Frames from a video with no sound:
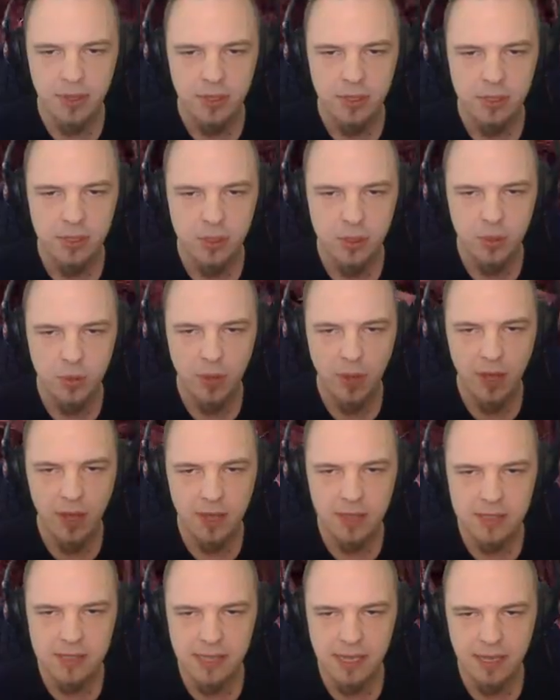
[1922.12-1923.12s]
up
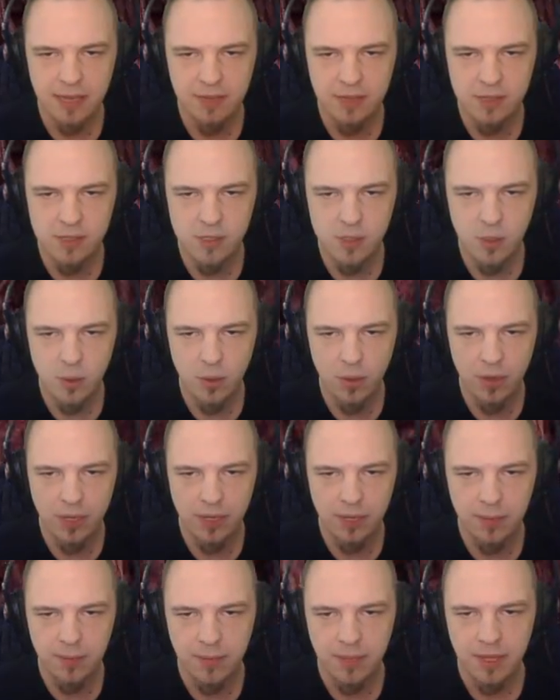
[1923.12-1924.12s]
to uh, a second
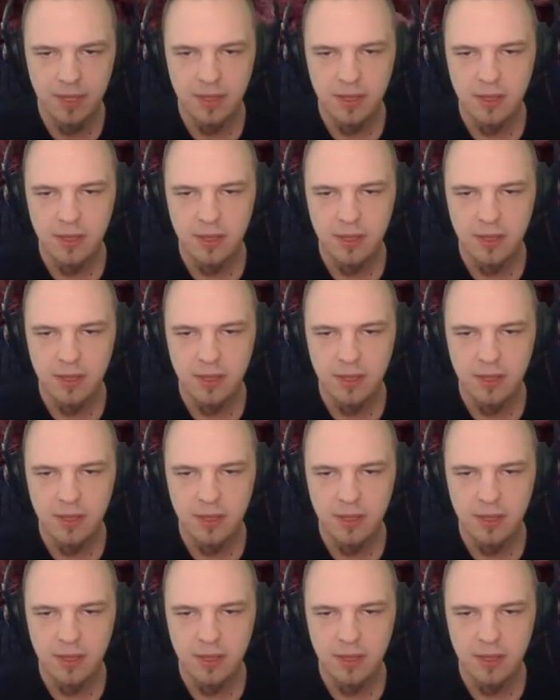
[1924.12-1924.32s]
story.